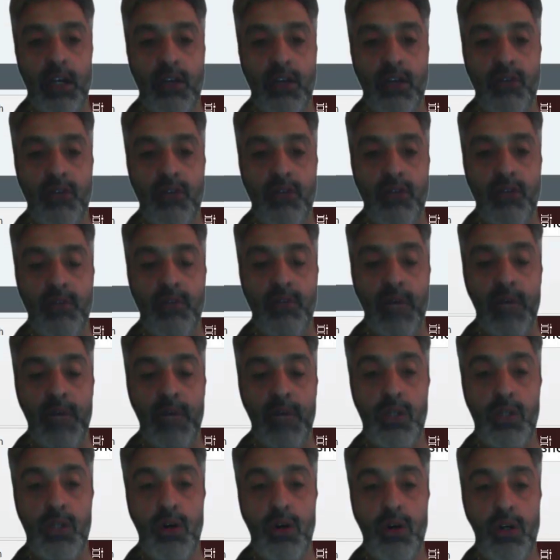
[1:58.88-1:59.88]
we'll
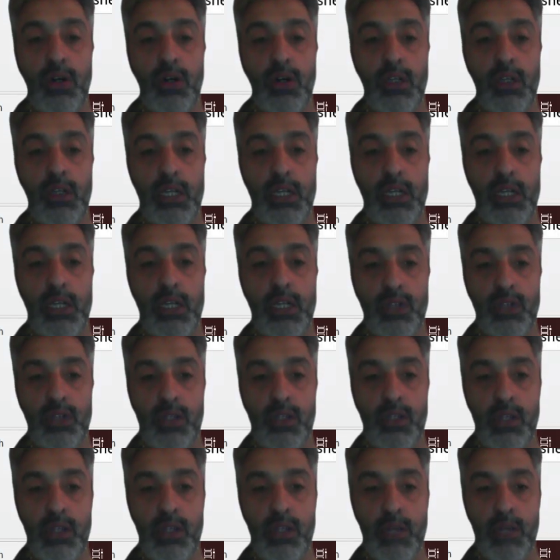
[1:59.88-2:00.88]
pass on the
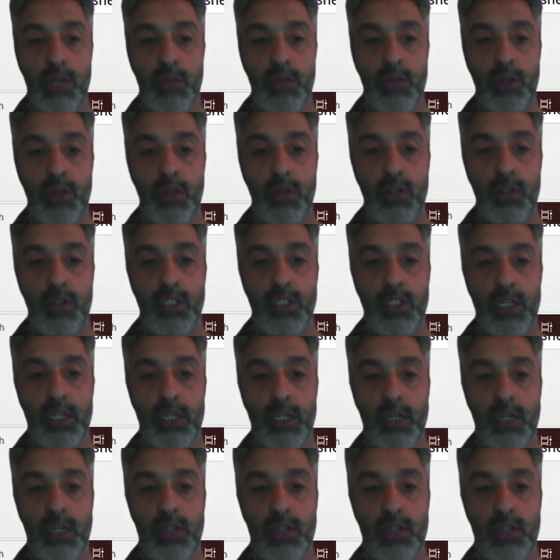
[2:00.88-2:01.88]
entries. Up to the cost and
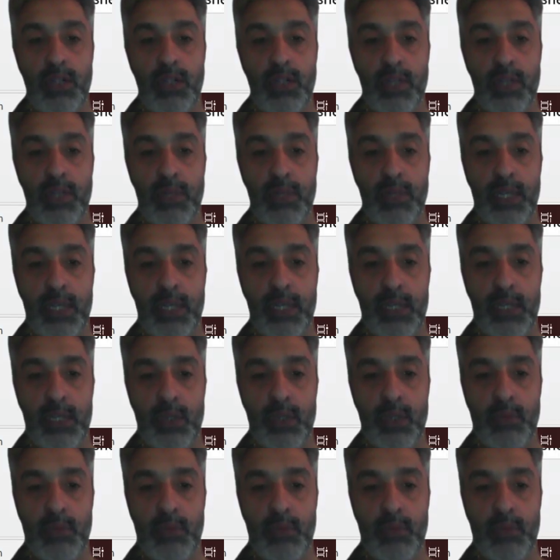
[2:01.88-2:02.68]
accounting center, the actual